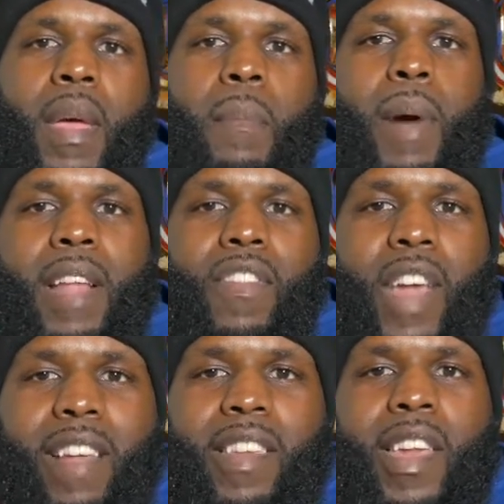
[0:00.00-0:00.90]
But
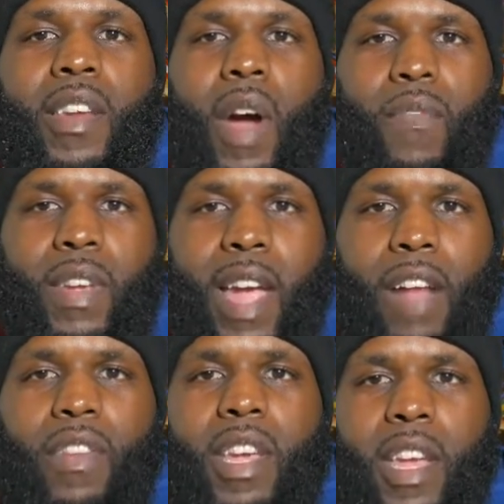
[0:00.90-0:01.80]
just getting off the
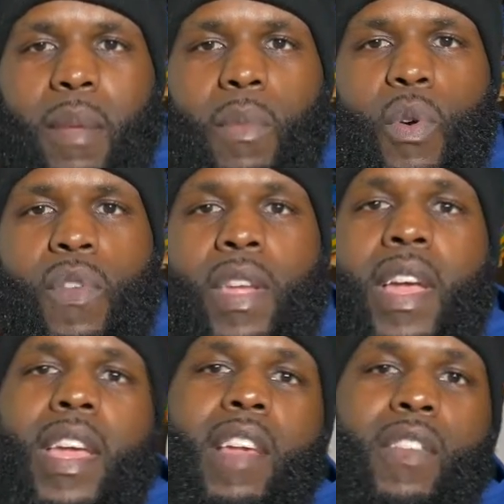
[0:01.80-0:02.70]
couch and getting moving
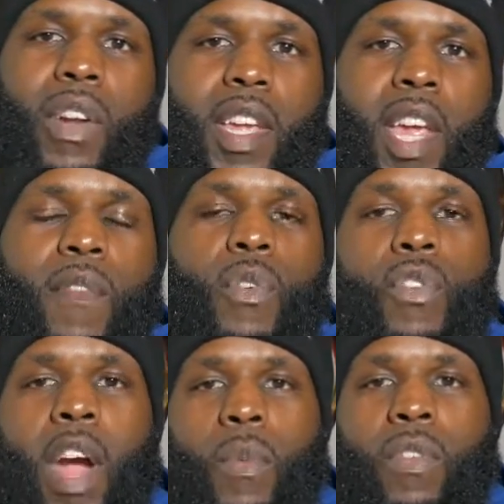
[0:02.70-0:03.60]
is going to give you
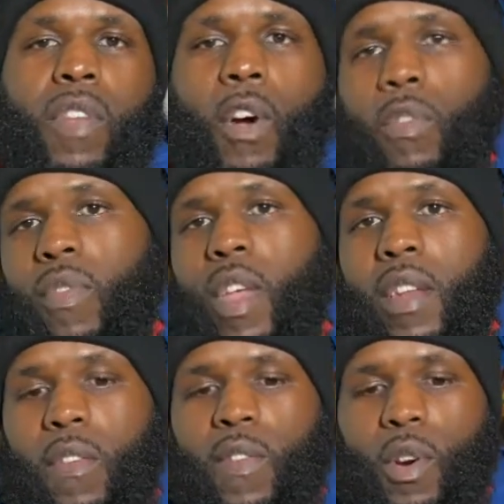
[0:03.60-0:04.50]
great results
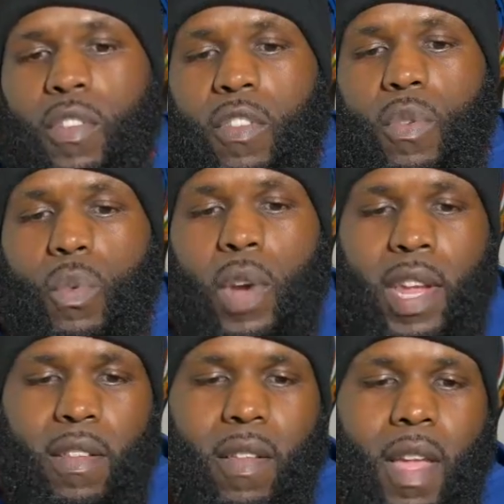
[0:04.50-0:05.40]
within the first 2
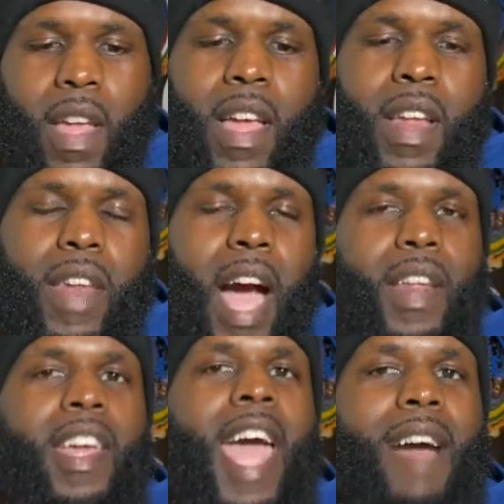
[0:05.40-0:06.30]
weeks. Now,
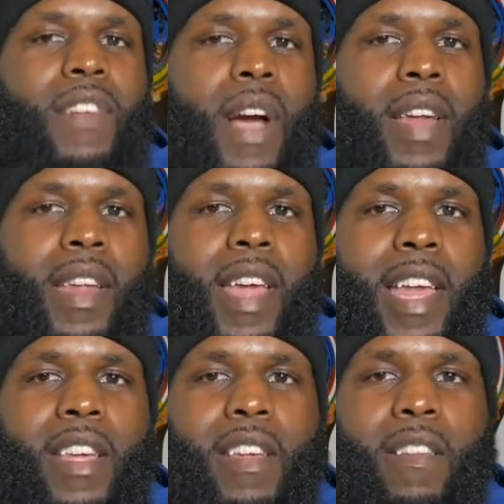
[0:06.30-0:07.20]
the caveat to
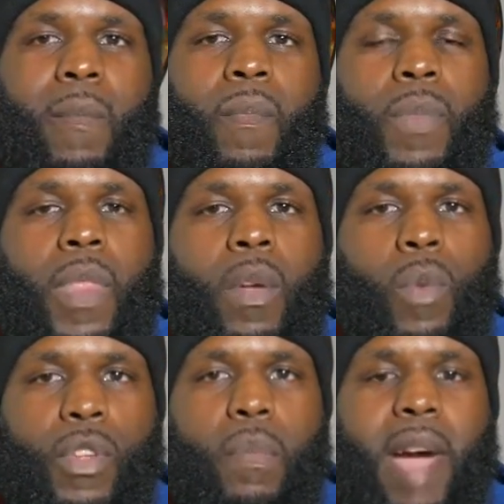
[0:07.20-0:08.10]
that is,
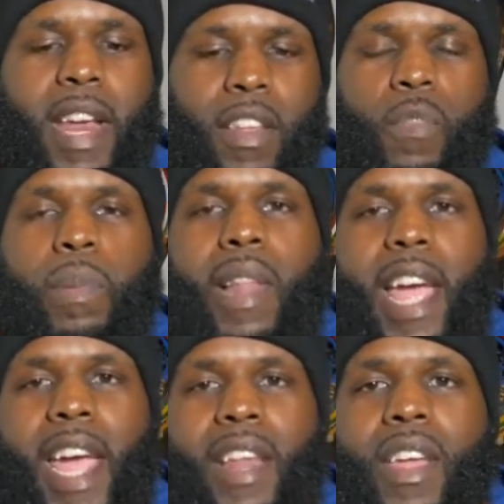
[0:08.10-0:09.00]
when you make this
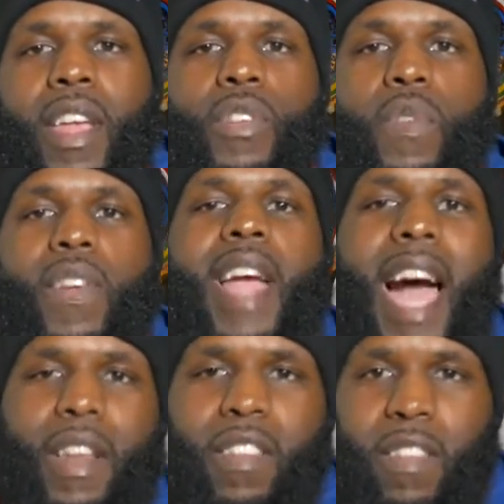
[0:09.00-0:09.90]
plan, you've
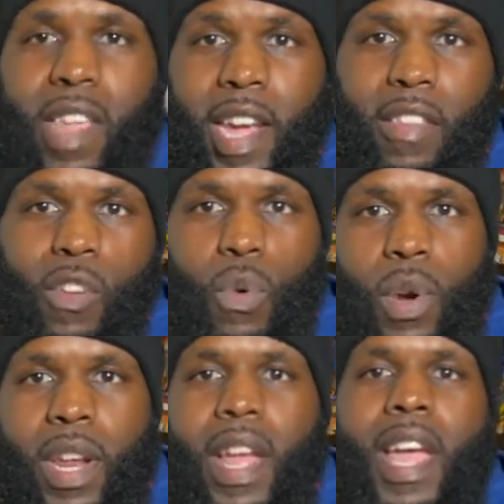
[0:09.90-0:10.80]
got to stick
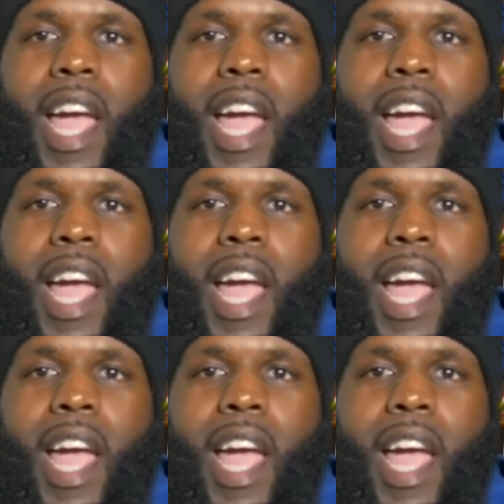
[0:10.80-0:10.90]
to it.